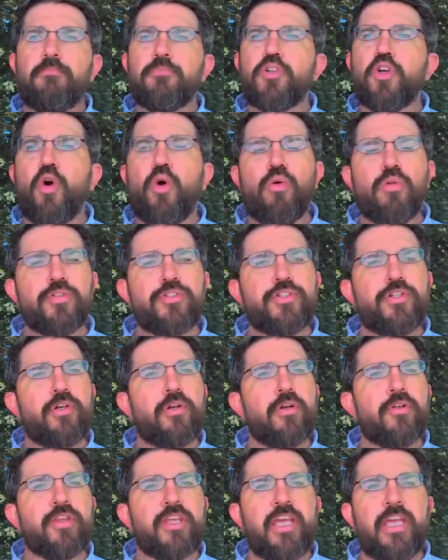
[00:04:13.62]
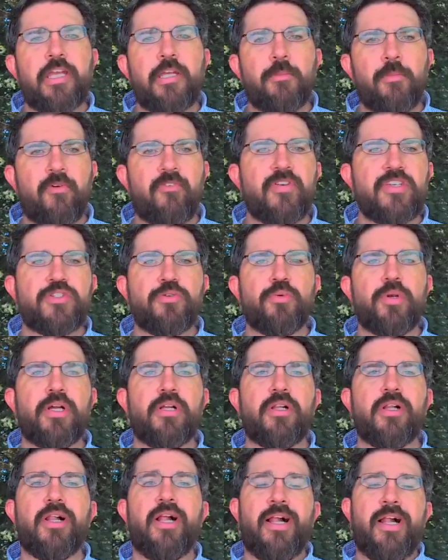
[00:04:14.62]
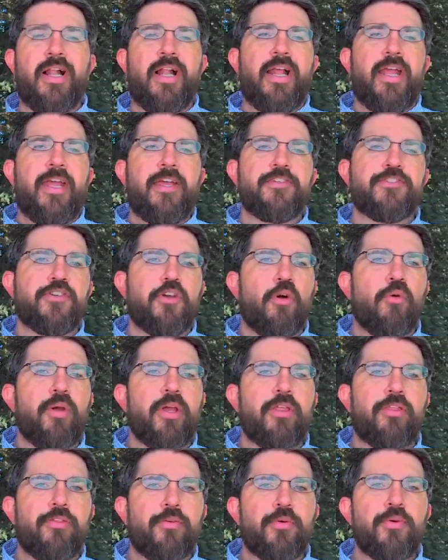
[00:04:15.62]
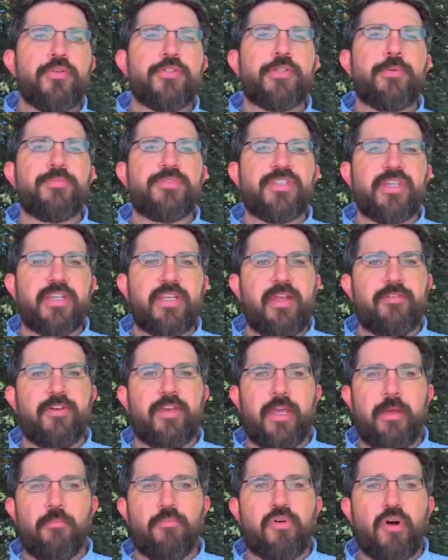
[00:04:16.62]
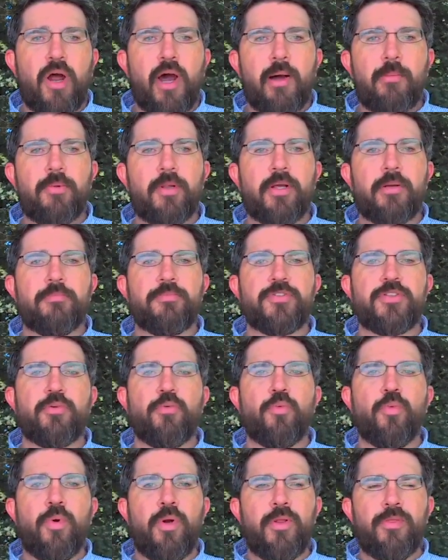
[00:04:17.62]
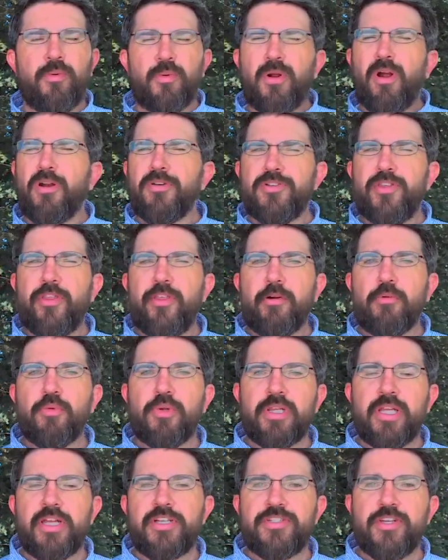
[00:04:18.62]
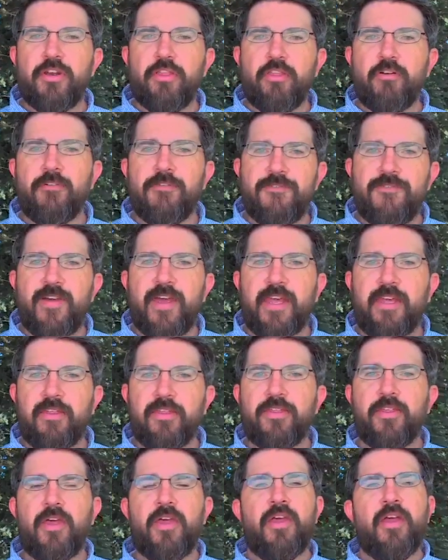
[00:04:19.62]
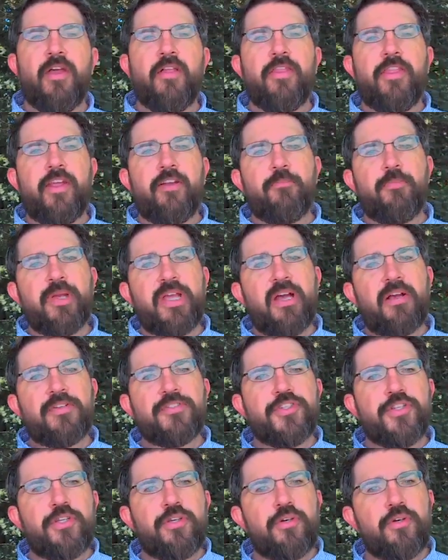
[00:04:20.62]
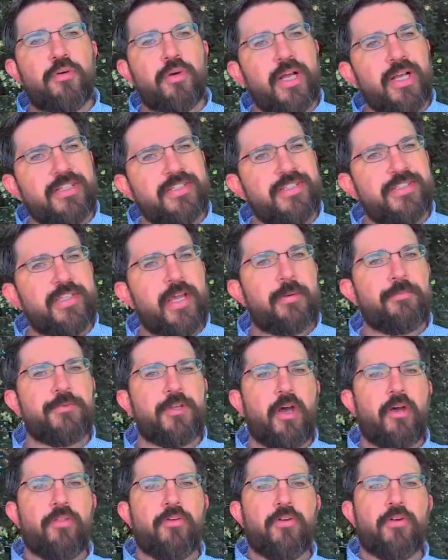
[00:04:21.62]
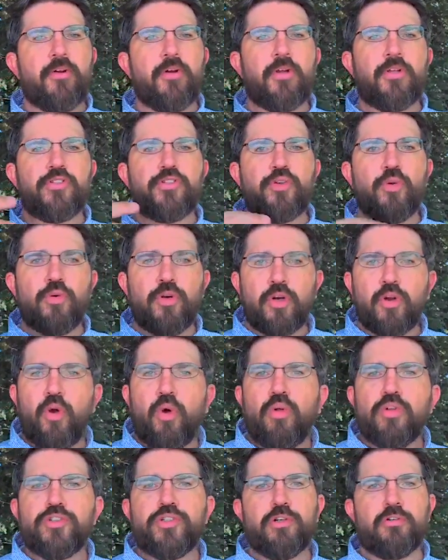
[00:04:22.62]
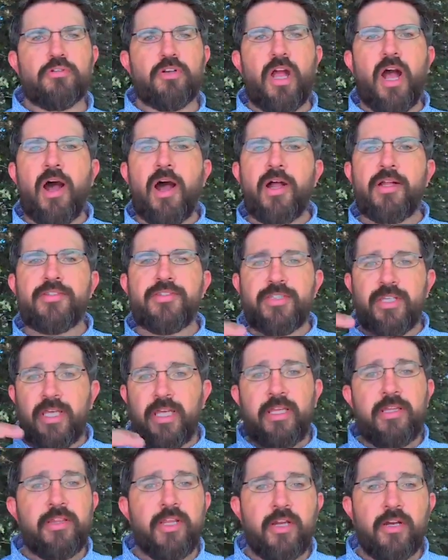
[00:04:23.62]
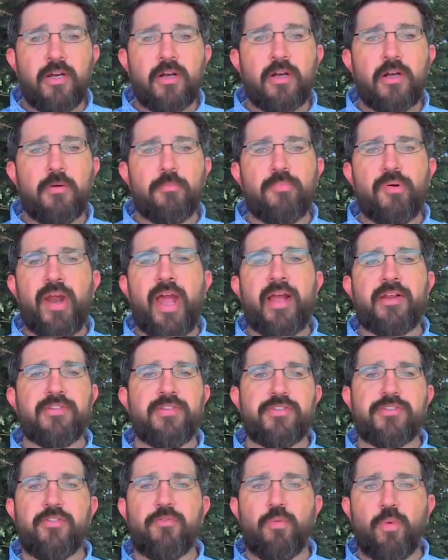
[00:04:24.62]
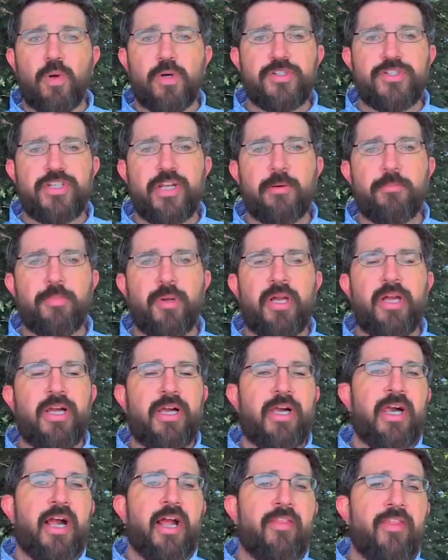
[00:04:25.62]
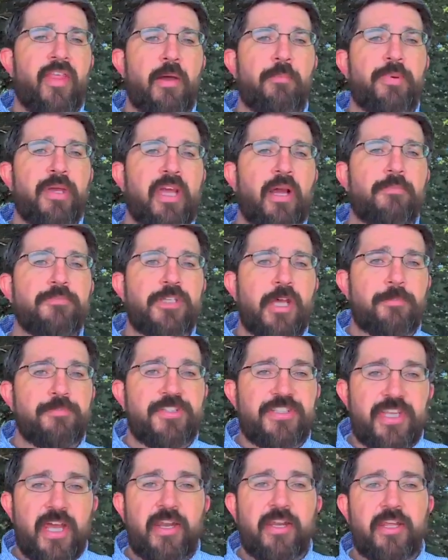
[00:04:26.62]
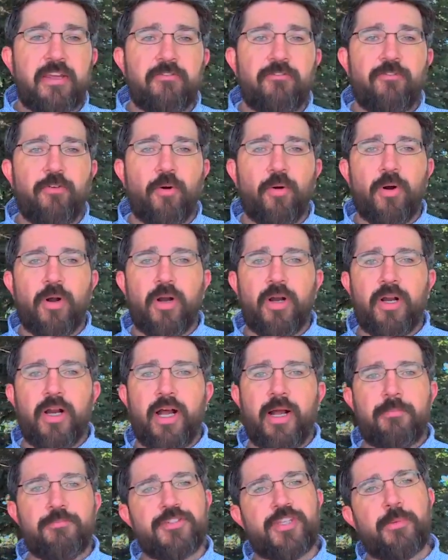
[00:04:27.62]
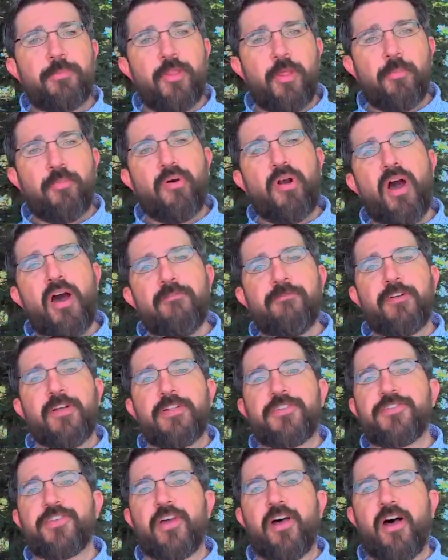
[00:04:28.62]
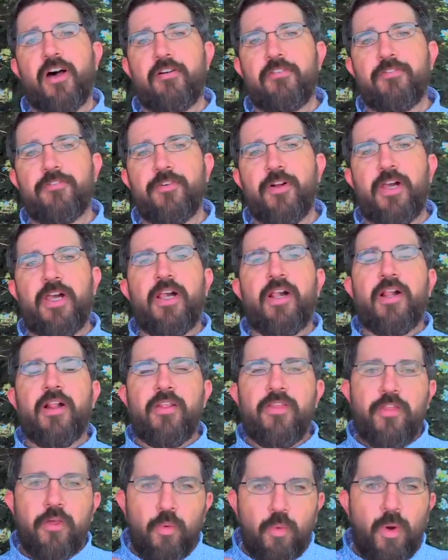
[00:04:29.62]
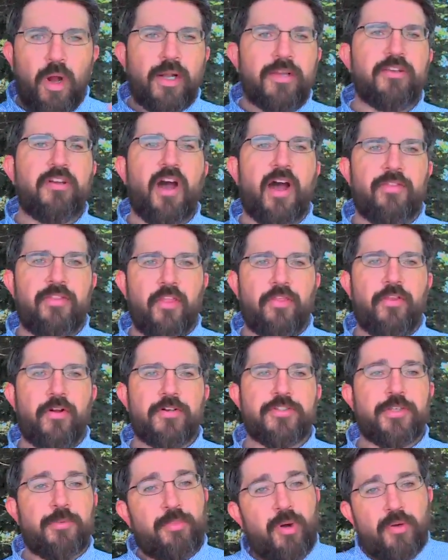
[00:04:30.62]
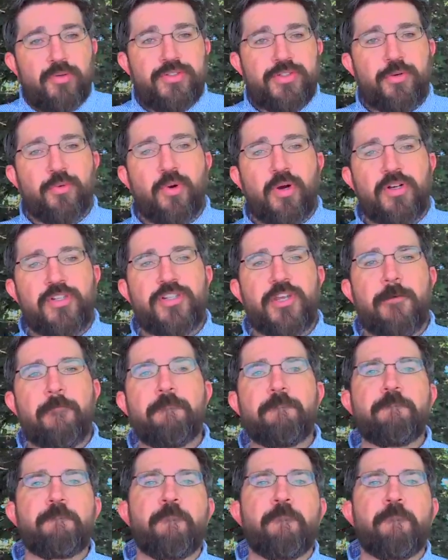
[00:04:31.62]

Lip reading: culture, the kingdom of Israel is going through some significant problems with regard to their religion and their faith. They've begun to accept other sort of cultural gods in their practice of worship, and that becomes upsetting for some of the prophets of the one God that they're supposed to worship.